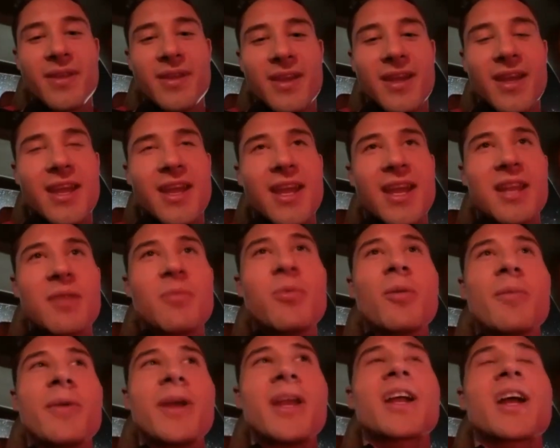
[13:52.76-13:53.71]
And he
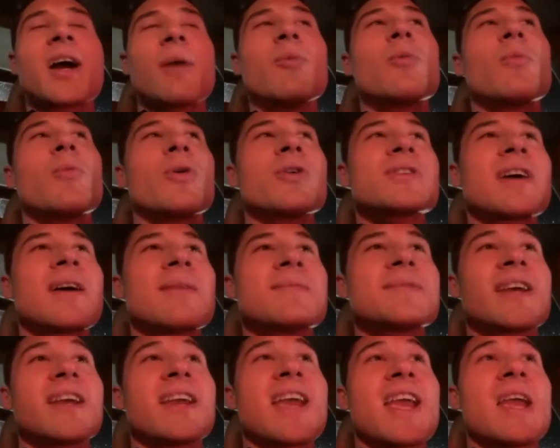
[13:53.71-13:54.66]
put me in a couple more times
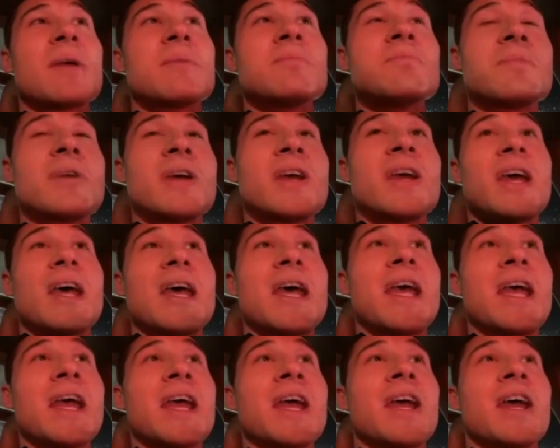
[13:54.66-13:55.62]
that game,
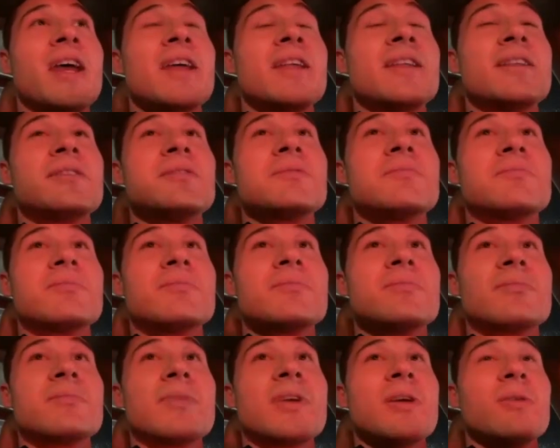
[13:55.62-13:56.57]
and
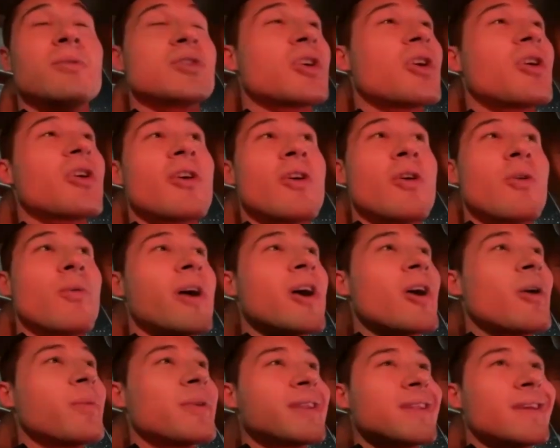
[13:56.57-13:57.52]
it was all going
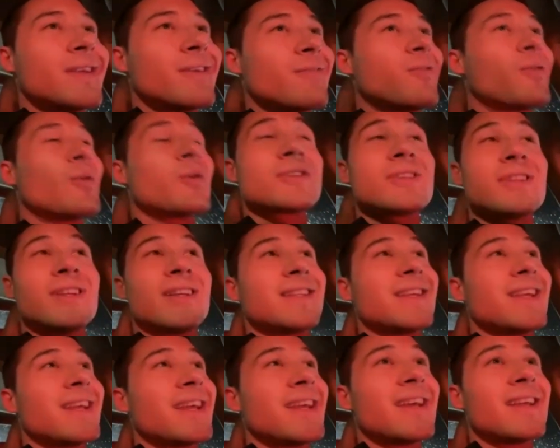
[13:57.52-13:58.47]
well. But then, unfortunately, at
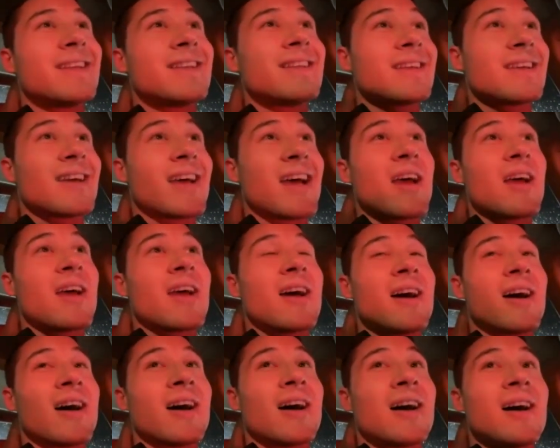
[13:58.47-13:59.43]
the end,
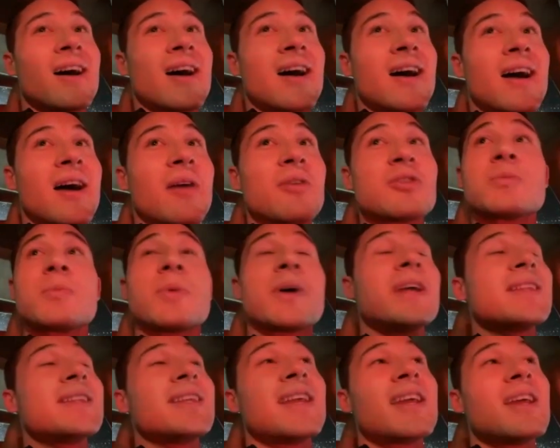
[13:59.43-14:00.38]
I wasn't
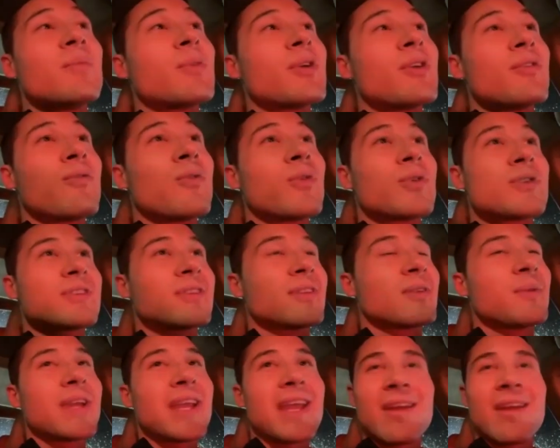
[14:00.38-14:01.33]
playing at the end, but
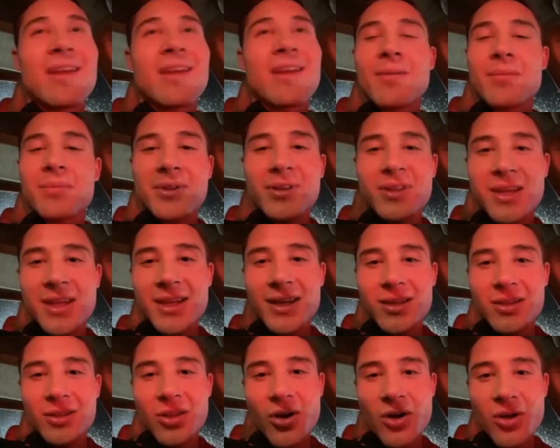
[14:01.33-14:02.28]
unfortunately, we gave up the lead
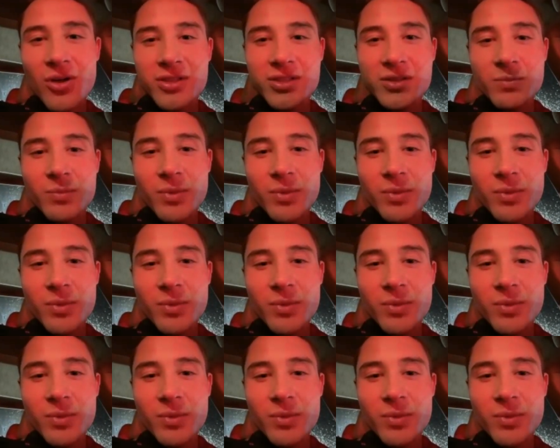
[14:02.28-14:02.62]
and lost.